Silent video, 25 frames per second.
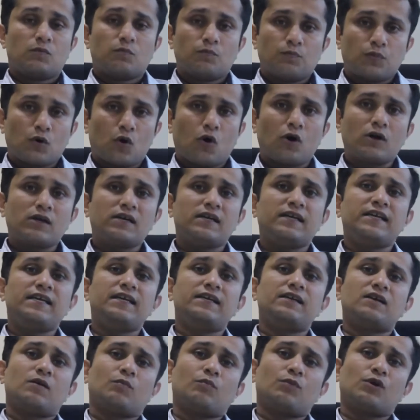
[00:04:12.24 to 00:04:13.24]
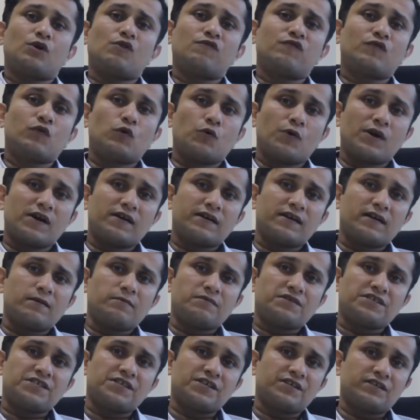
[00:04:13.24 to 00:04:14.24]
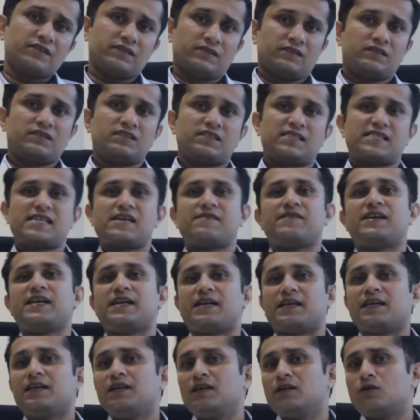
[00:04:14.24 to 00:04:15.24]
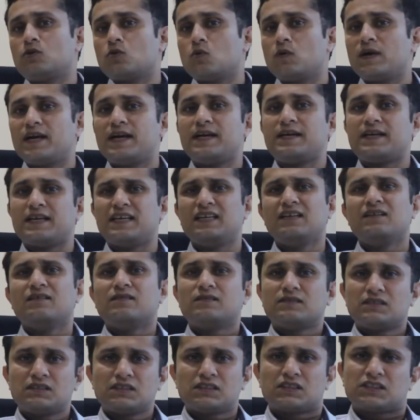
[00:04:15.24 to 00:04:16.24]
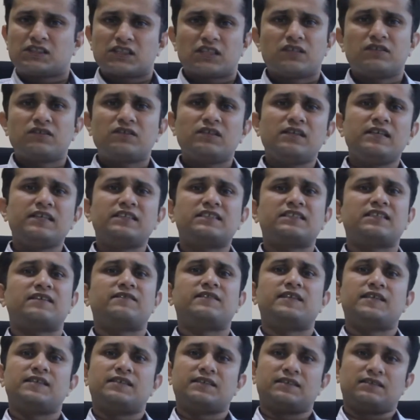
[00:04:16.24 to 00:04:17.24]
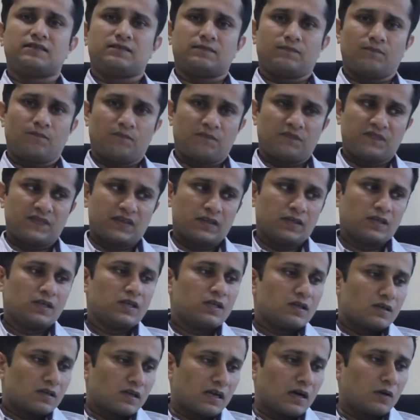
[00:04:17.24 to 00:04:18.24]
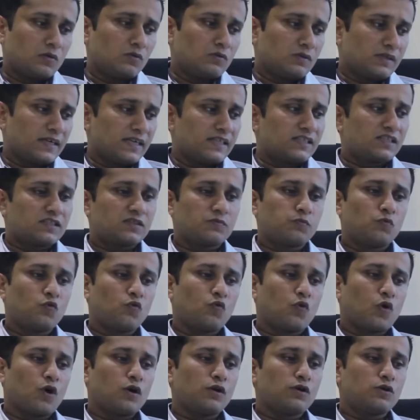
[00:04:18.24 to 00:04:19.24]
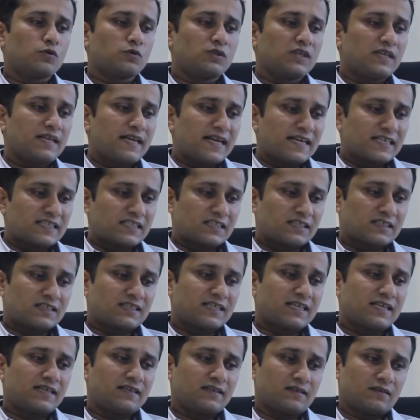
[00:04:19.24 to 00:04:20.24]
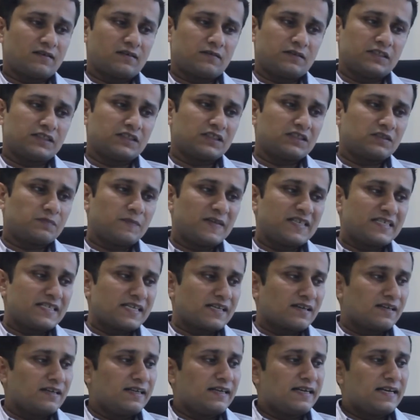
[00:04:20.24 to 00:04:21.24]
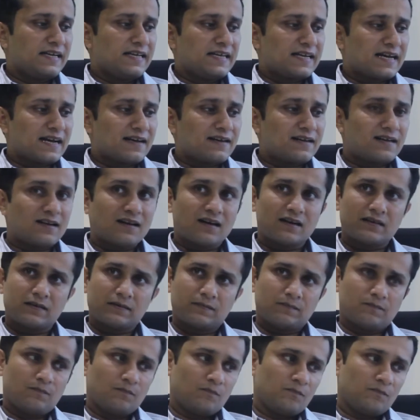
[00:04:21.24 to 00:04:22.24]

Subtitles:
Broadly, number of good attempts here 17 to 18, generally 17. Now let's move on to the next set, which is basically DILR.